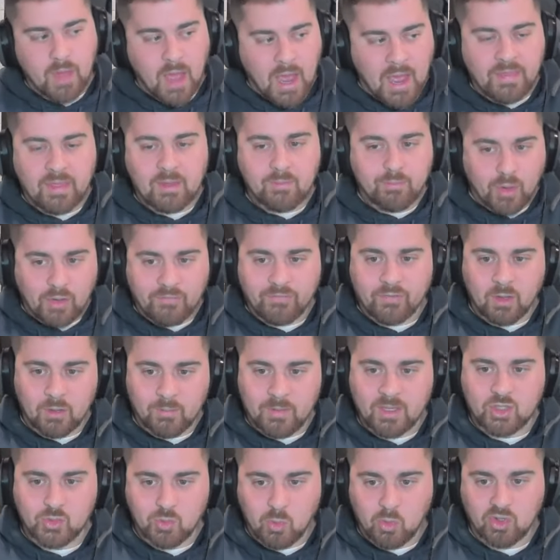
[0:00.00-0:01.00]
I think Buffalo
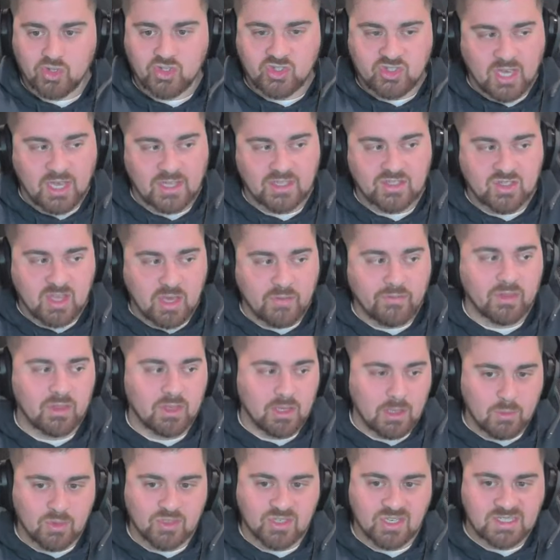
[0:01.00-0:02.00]
makes more sense given that
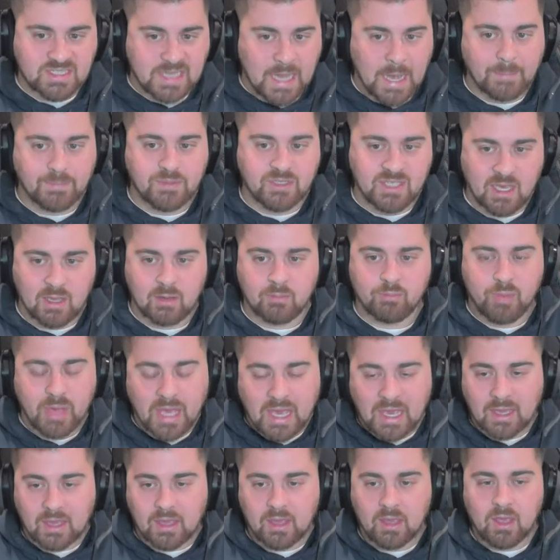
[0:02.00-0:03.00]
he was a top 10
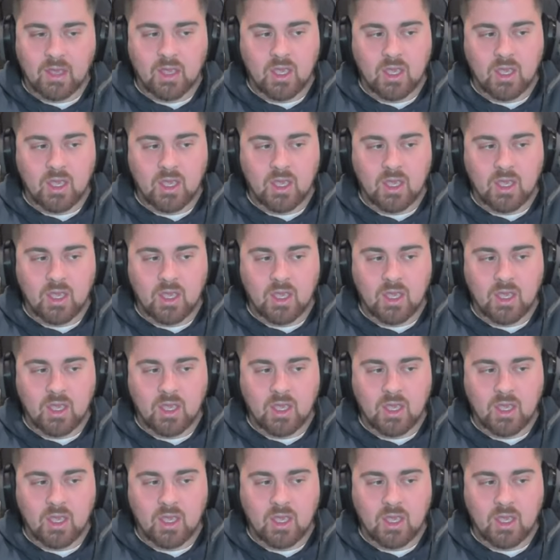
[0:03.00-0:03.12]
pick.